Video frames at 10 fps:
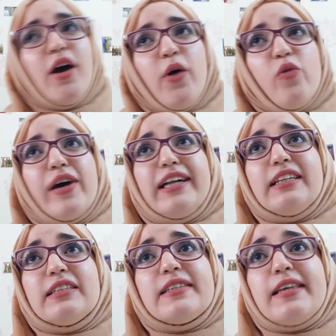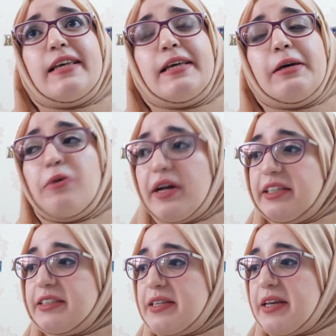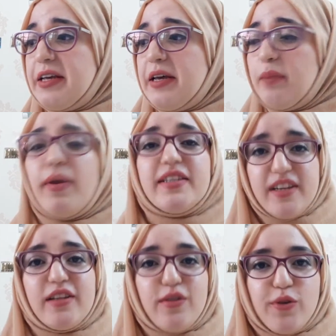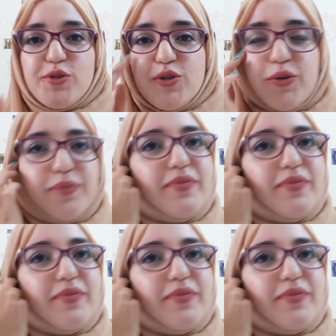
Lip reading: who else? Basically those two.